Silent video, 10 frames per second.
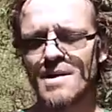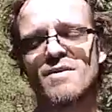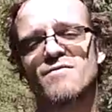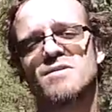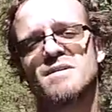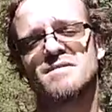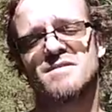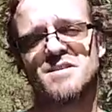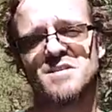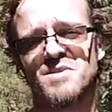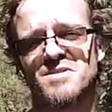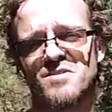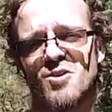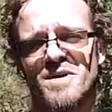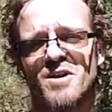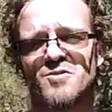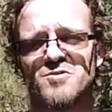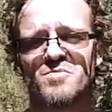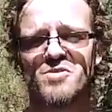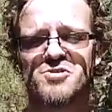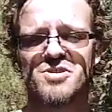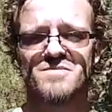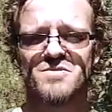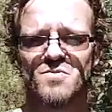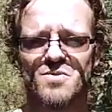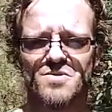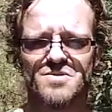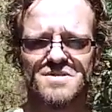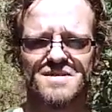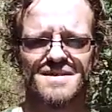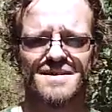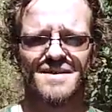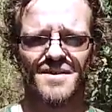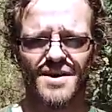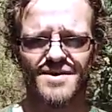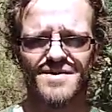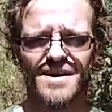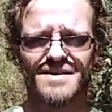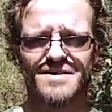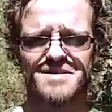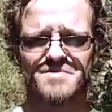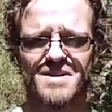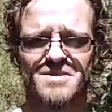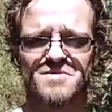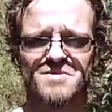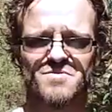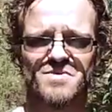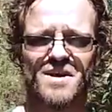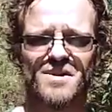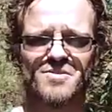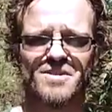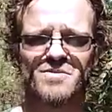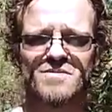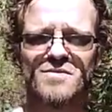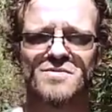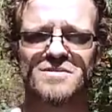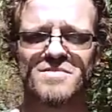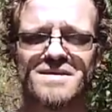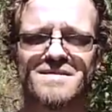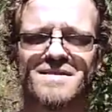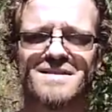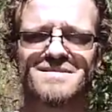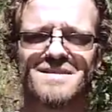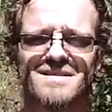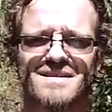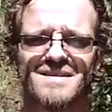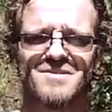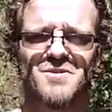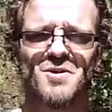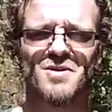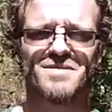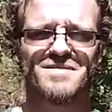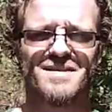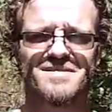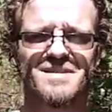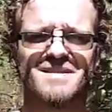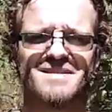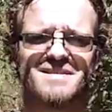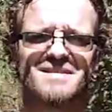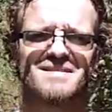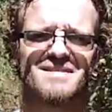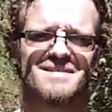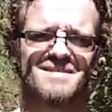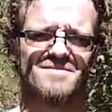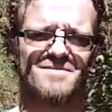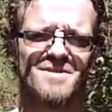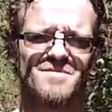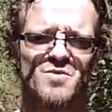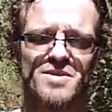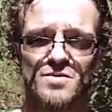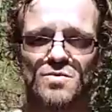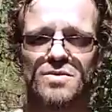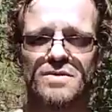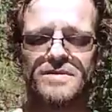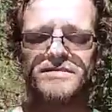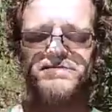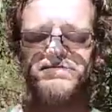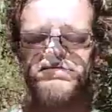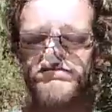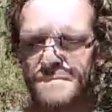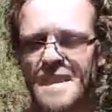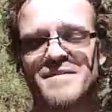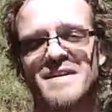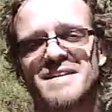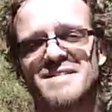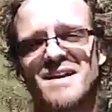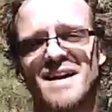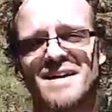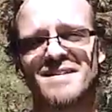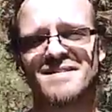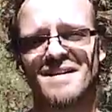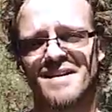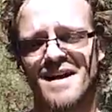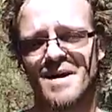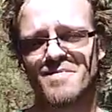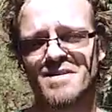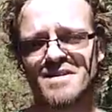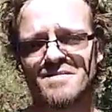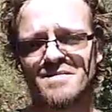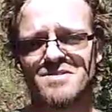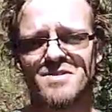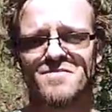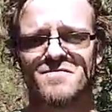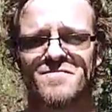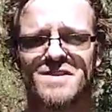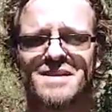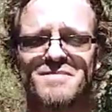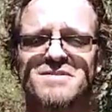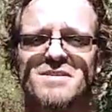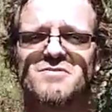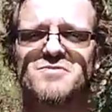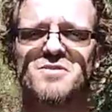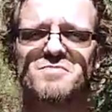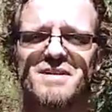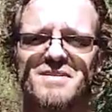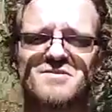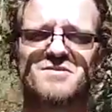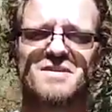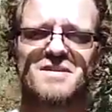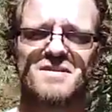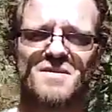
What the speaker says: However, this experience in the army also pushed him towards nonviolence, because he was utterly revolted by the things that he saw and the things that he did during the war. And then he died unhappy and feeling misunderstood, because